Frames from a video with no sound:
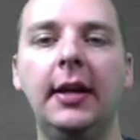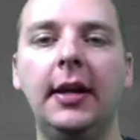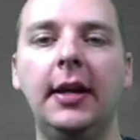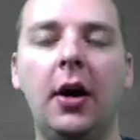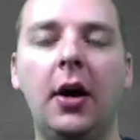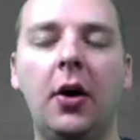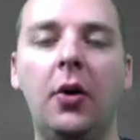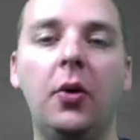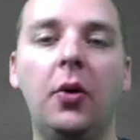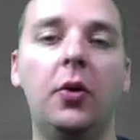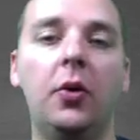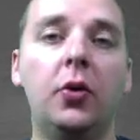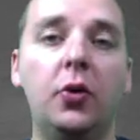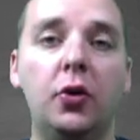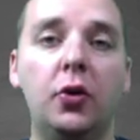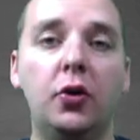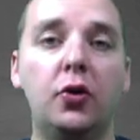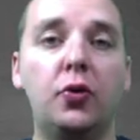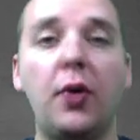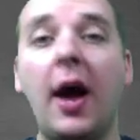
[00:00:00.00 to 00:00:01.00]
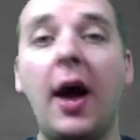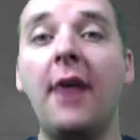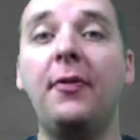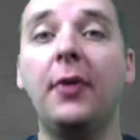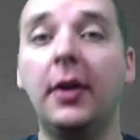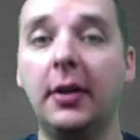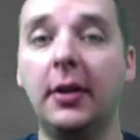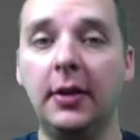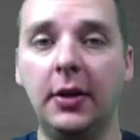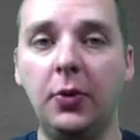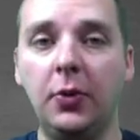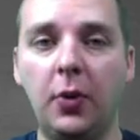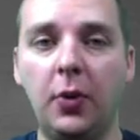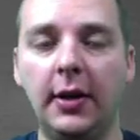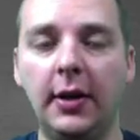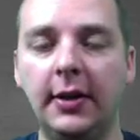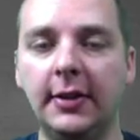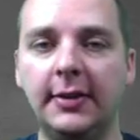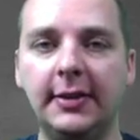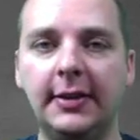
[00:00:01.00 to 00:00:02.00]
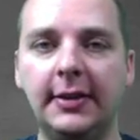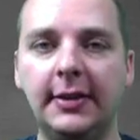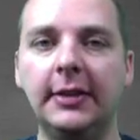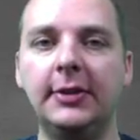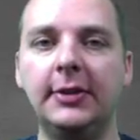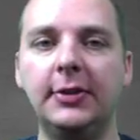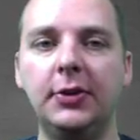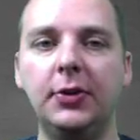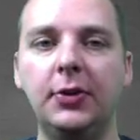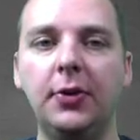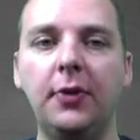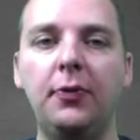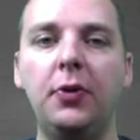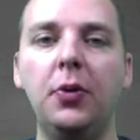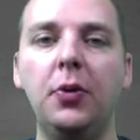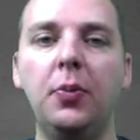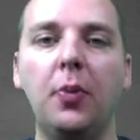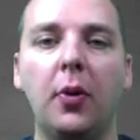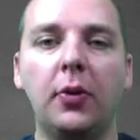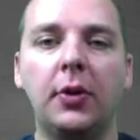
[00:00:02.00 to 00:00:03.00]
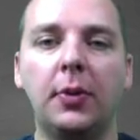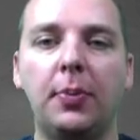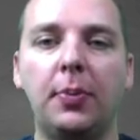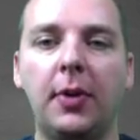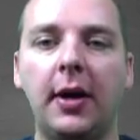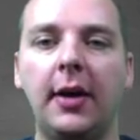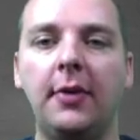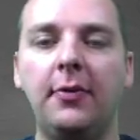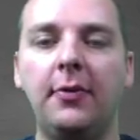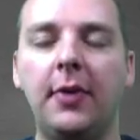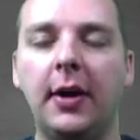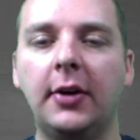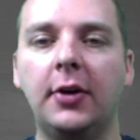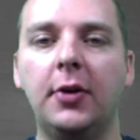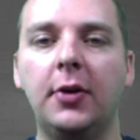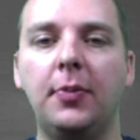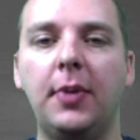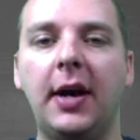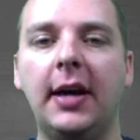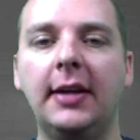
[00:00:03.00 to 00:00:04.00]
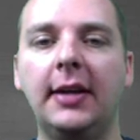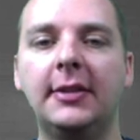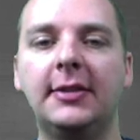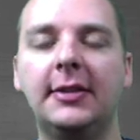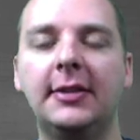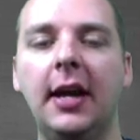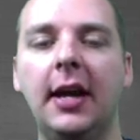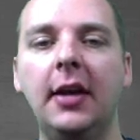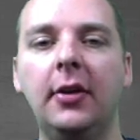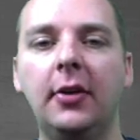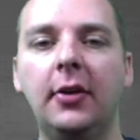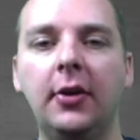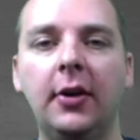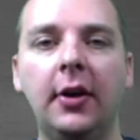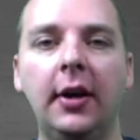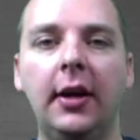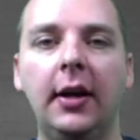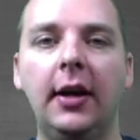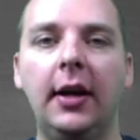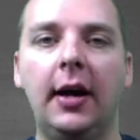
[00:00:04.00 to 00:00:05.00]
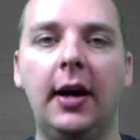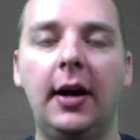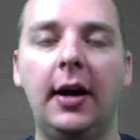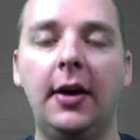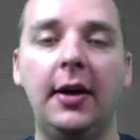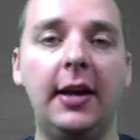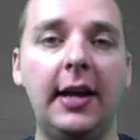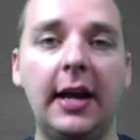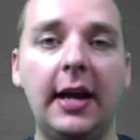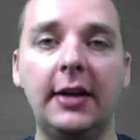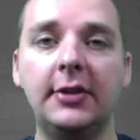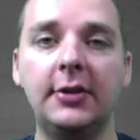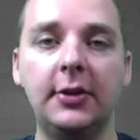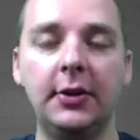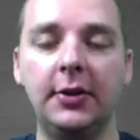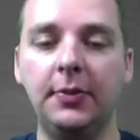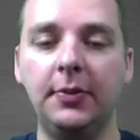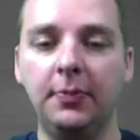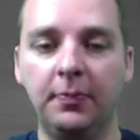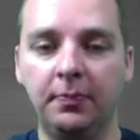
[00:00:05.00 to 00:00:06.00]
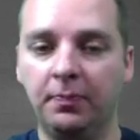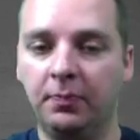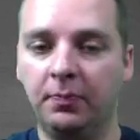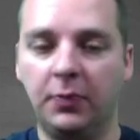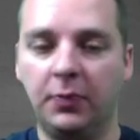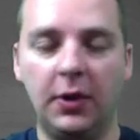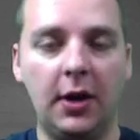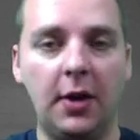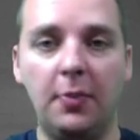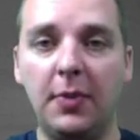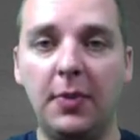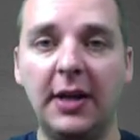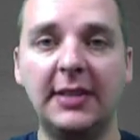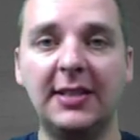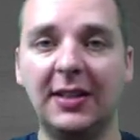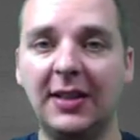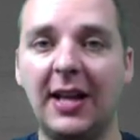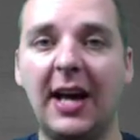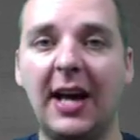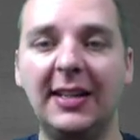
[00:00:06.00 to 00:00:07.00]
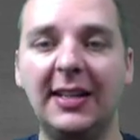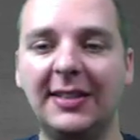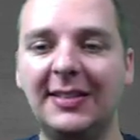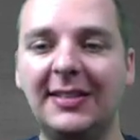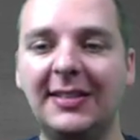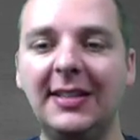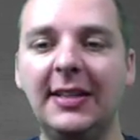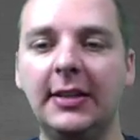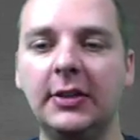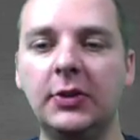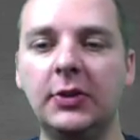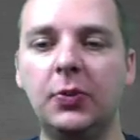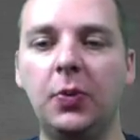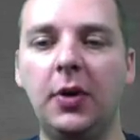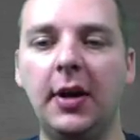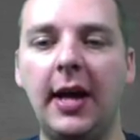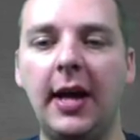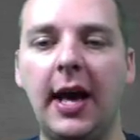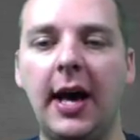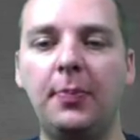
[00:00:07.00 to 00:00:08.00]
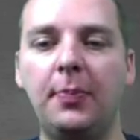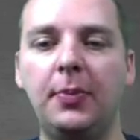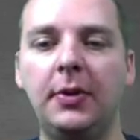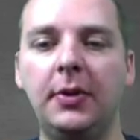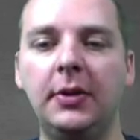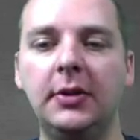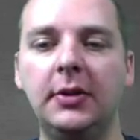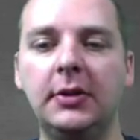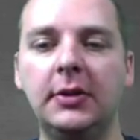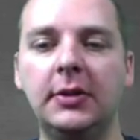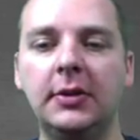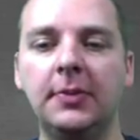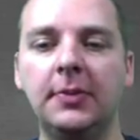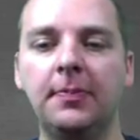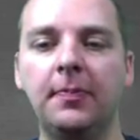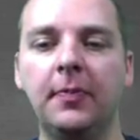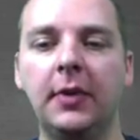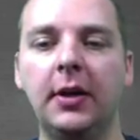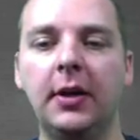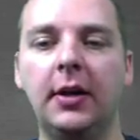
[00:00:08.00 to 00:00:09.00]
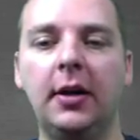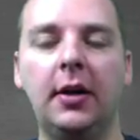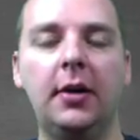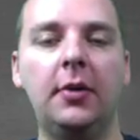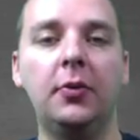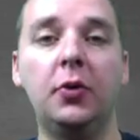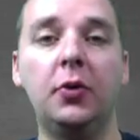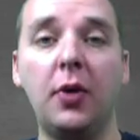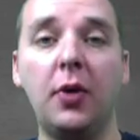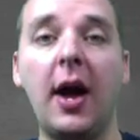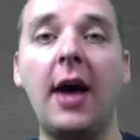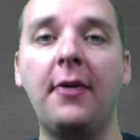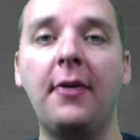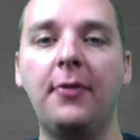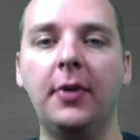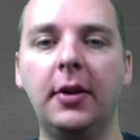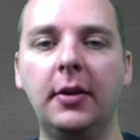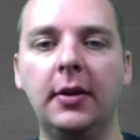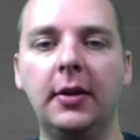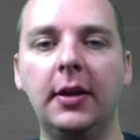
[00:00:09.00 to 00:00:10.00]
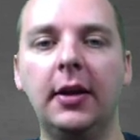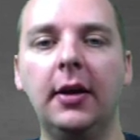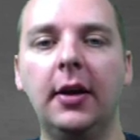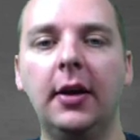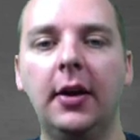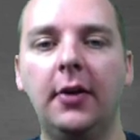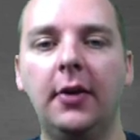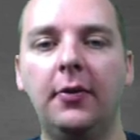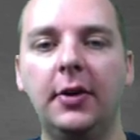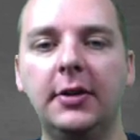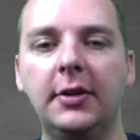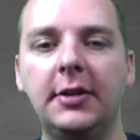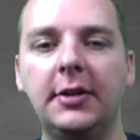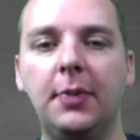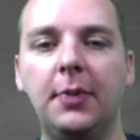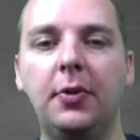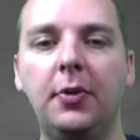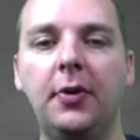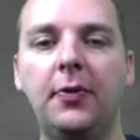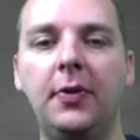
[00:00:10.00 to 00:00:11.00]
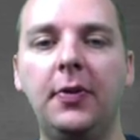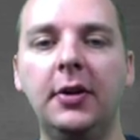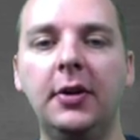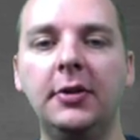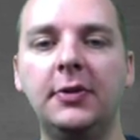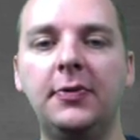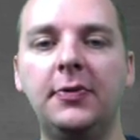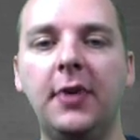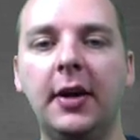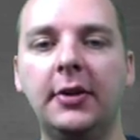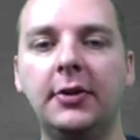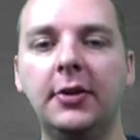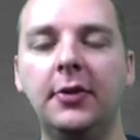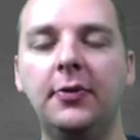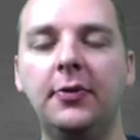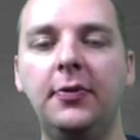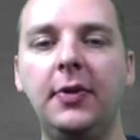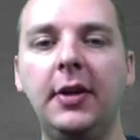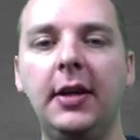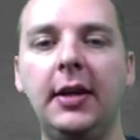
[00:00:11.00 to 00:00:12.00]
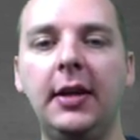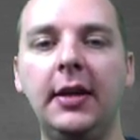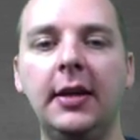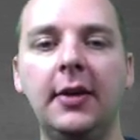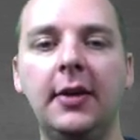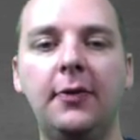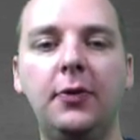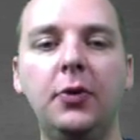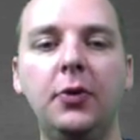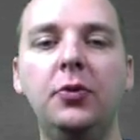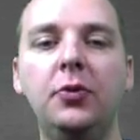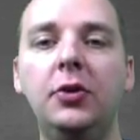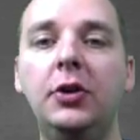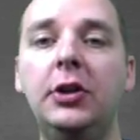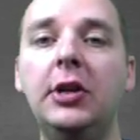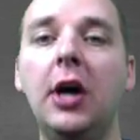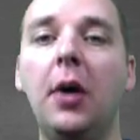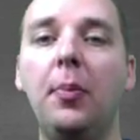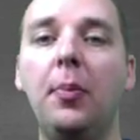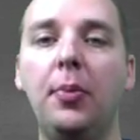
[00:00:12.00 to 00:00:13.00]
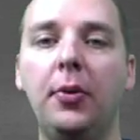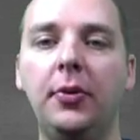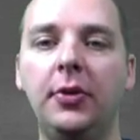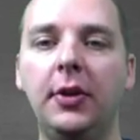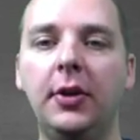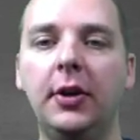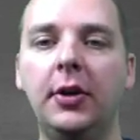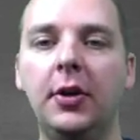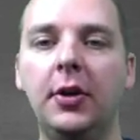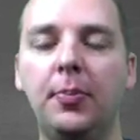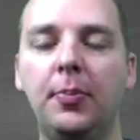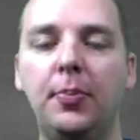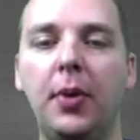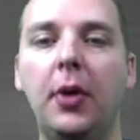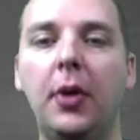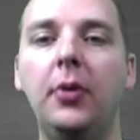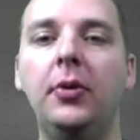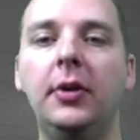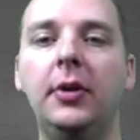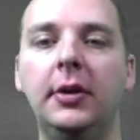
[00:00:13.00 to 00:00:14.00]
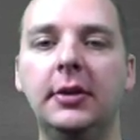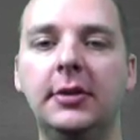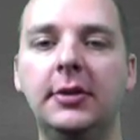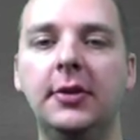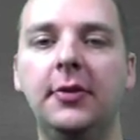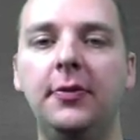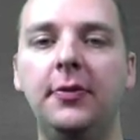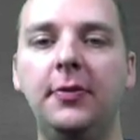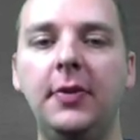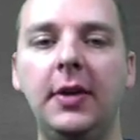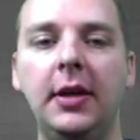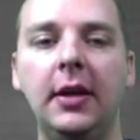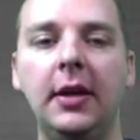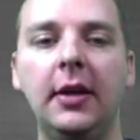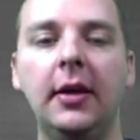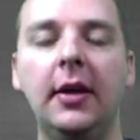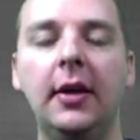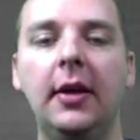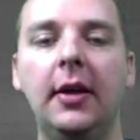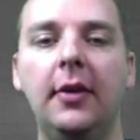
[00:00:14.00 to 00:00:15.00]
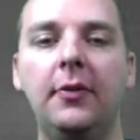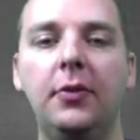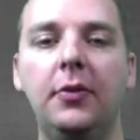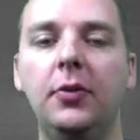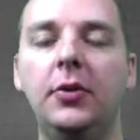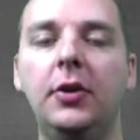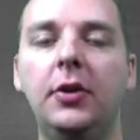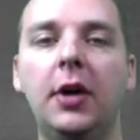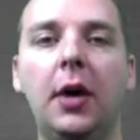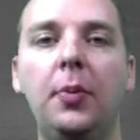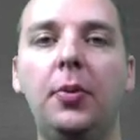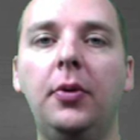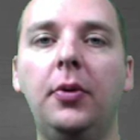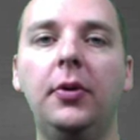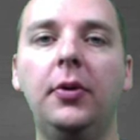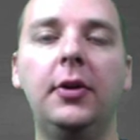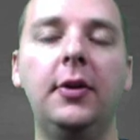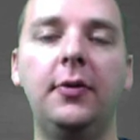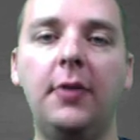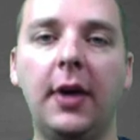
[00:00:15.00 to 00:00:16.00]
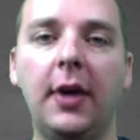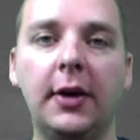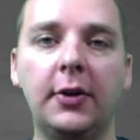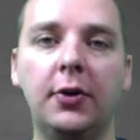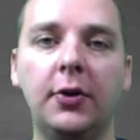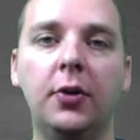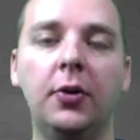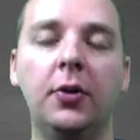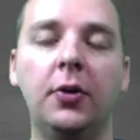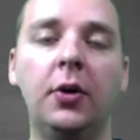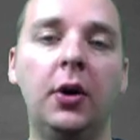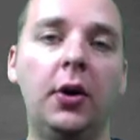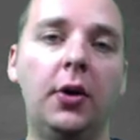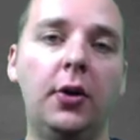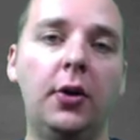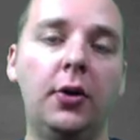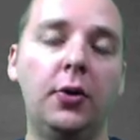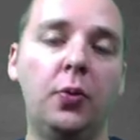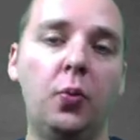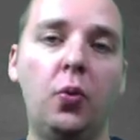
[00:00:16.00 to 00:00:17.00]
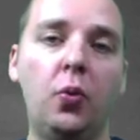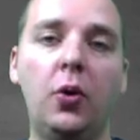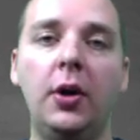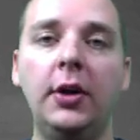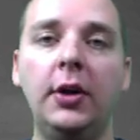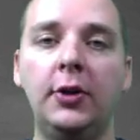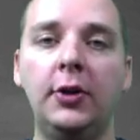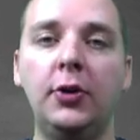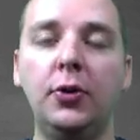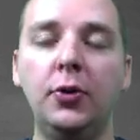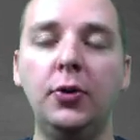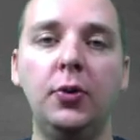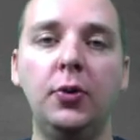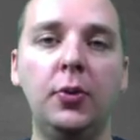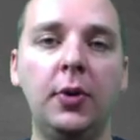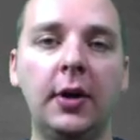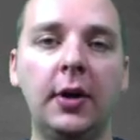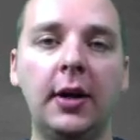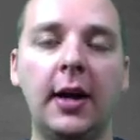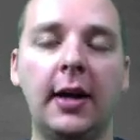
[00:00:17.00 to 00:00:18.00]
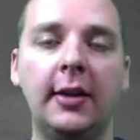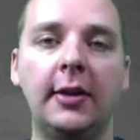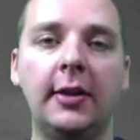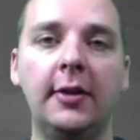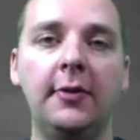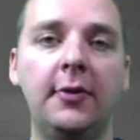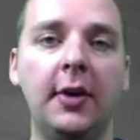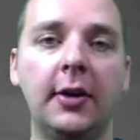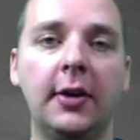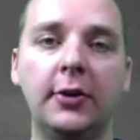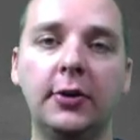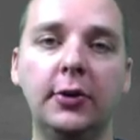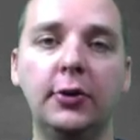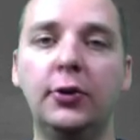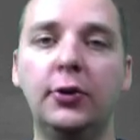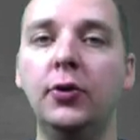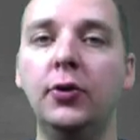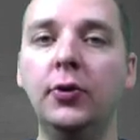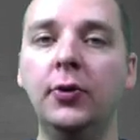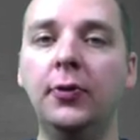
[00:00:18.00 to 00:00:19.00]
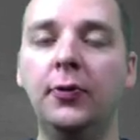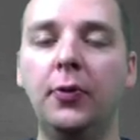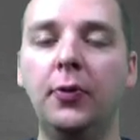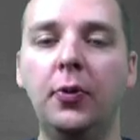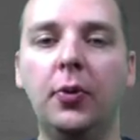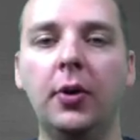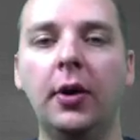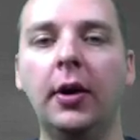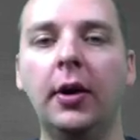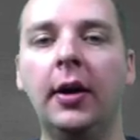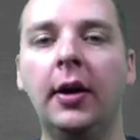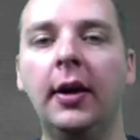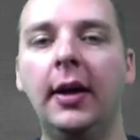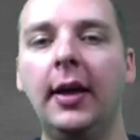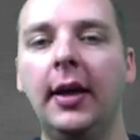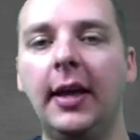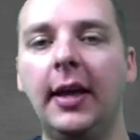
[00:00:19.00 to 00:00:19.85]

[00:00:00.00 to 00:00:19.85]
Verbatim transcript: Now, graphically, what does this do? If you multiply a vector by a scalar, uh, it actually uh, makes a lot of sense what happens um, graphically. For example, if here's vector v, if you doubled the components of v, if you doubled the vector 1, 2 and got the vector 2, 4,